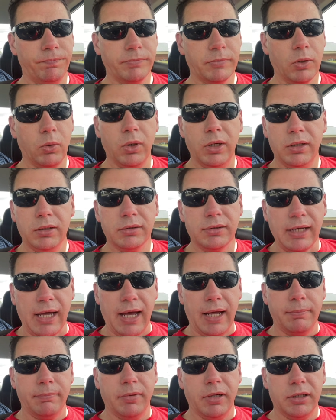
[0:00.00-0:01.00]
Well,
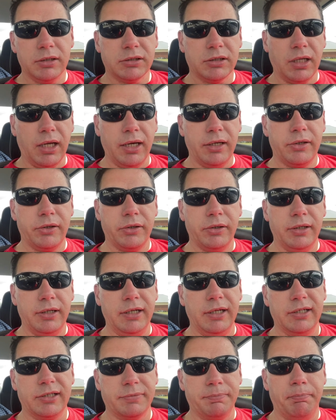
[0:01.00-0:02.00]
9 months later,
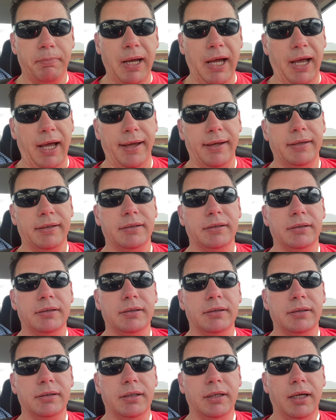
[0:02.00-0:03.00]
it's back.
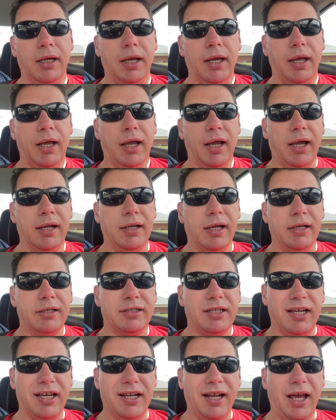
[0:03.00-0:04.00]
And they
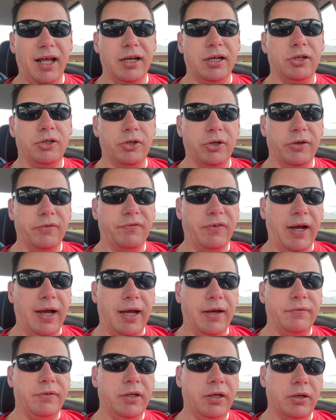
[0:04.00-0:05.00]
said had it took
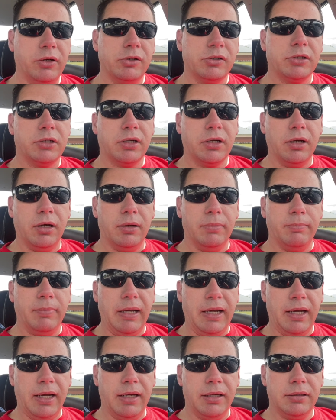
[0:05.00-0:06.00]
5 years to come
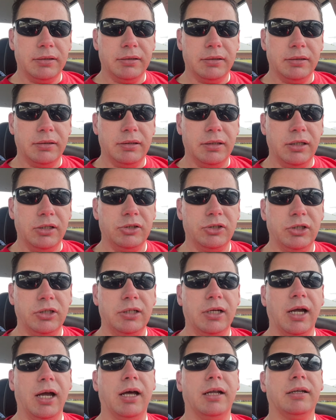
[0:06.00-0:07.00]
back, and she
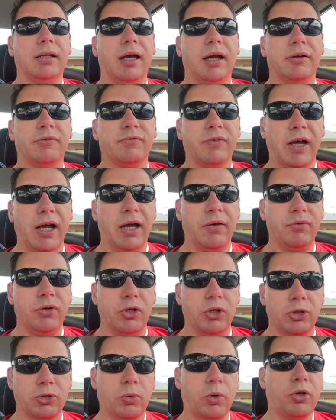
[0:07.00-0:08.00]
got like 5
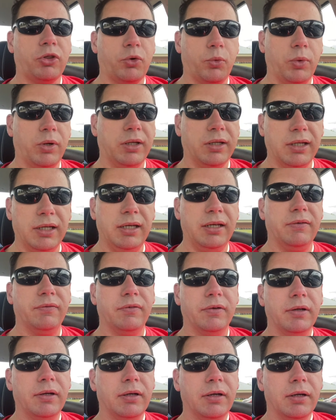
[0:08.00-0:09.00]
years worth of relief,
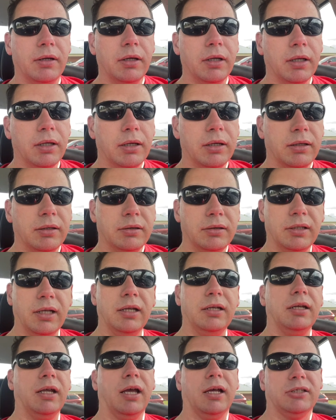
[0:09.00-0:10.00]

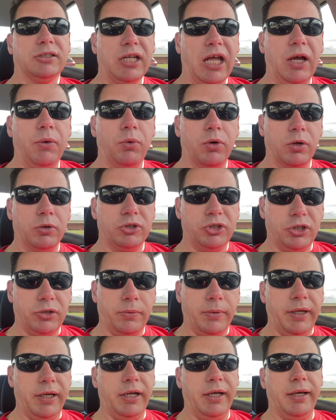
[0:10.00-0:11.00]
then yes, they would have just
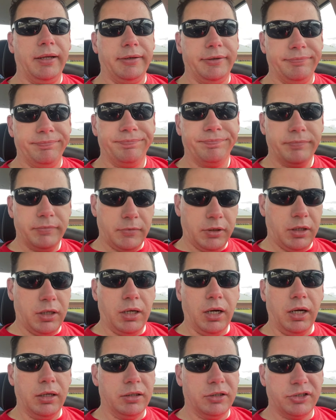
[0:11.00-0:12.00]
went in and
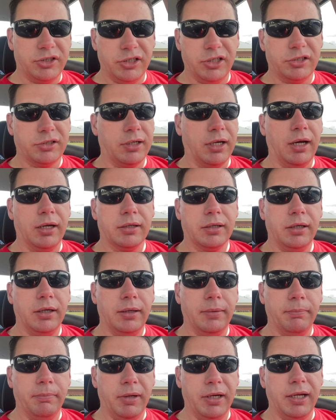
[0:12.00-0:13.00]
cut the cyst out
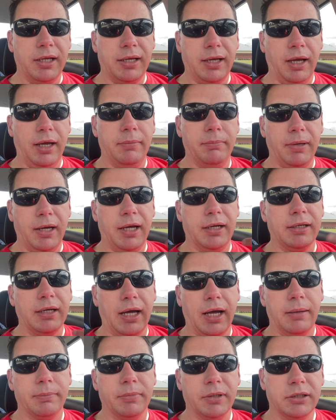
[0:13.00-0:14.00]
again. But it came back
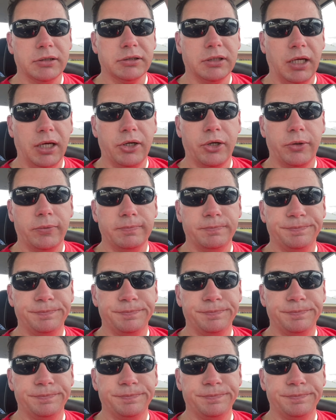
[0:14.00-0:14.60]
9 months later.